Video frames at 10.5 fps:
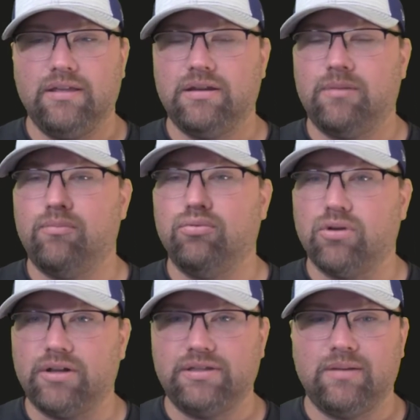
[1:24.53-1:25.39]
then I
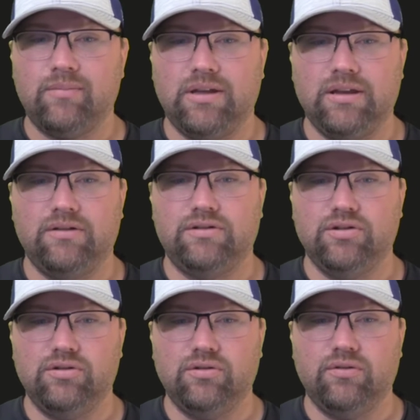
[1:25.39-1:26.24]
brought them
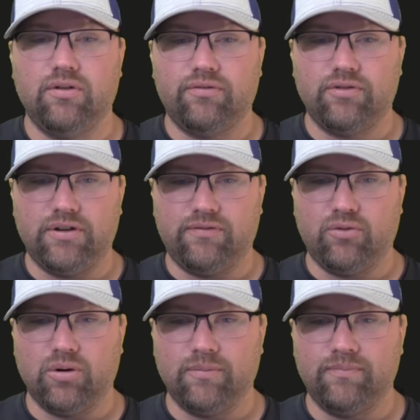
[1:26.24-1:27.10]
into
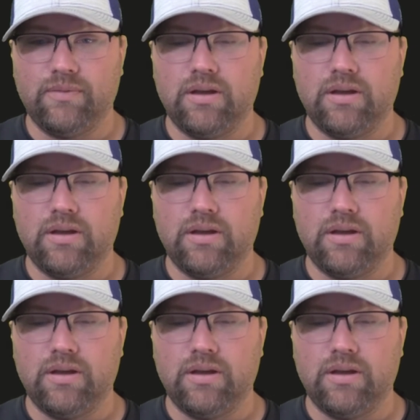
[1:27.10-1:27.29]
Freeform.